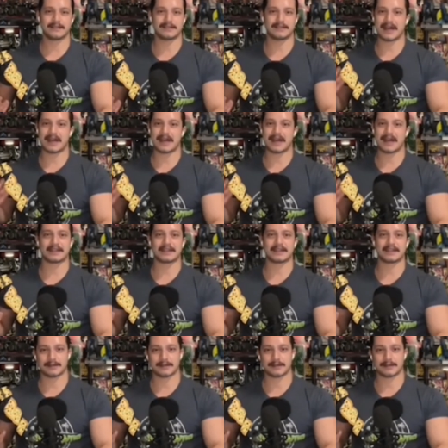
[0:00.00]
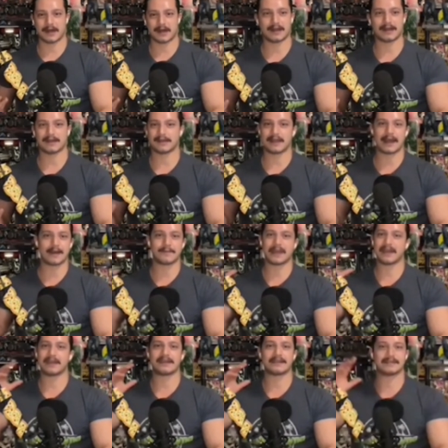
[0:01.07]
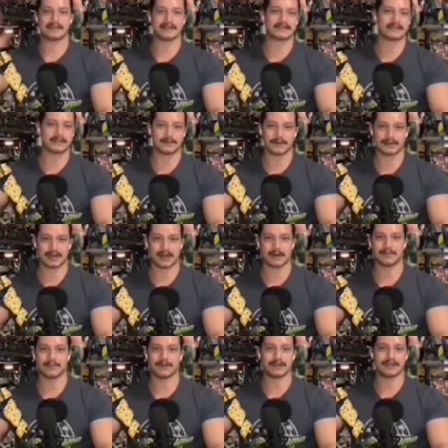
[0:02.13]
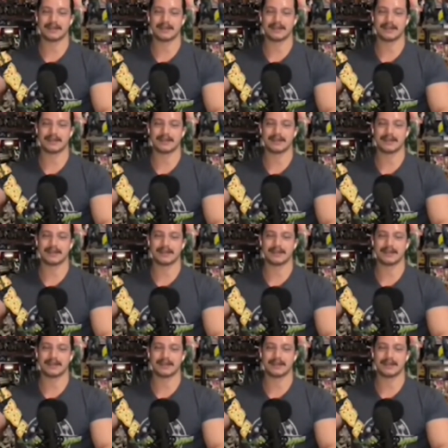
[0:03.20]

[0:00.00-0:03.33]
badass character in my mind, and that may exist and whatnot, but